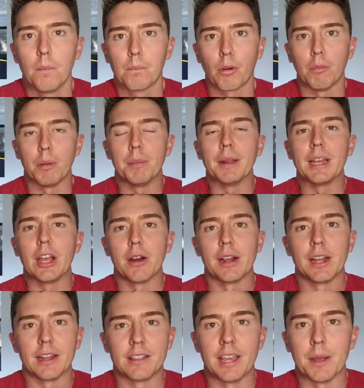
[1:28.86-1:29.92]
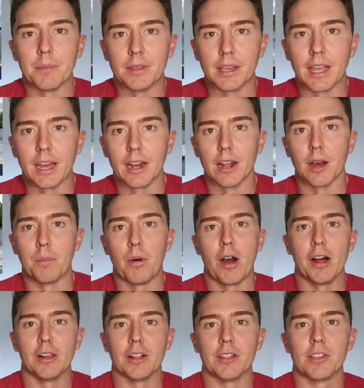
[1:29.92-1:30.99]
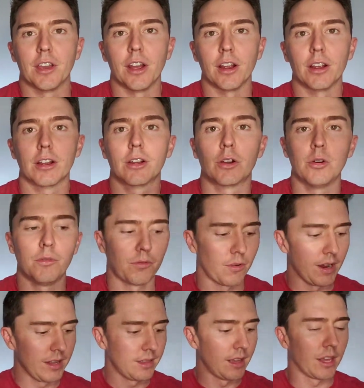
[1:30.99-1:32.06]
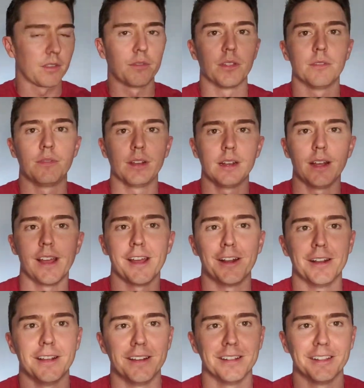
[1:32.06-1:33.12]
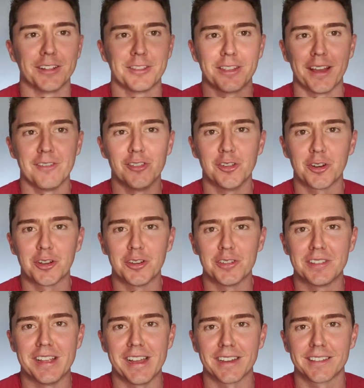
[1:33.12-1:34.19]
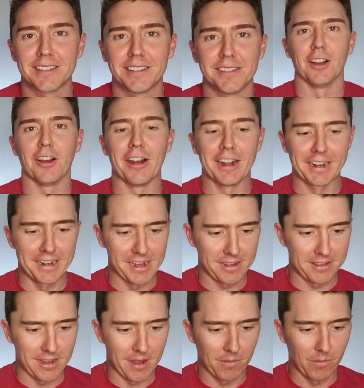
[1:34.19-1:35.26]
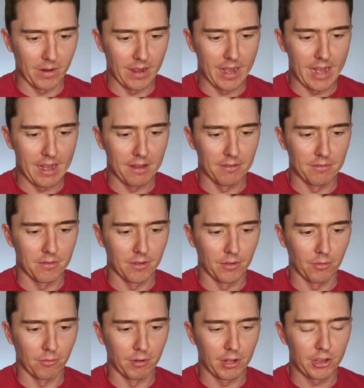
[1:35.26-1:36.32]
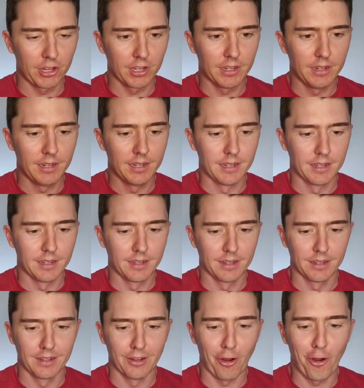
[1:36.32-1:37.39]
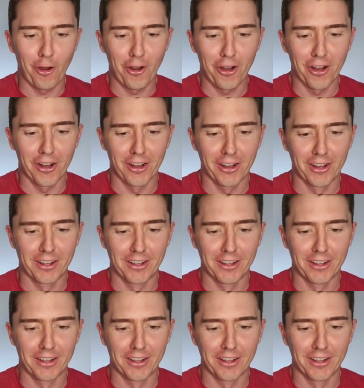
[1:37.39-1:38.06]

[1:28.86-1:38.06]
probably going to attempt to get a pylon. So cool, Fred, thanks for the vid, and let's have a look who's next. Alrighty, next up we have Richard. Oh,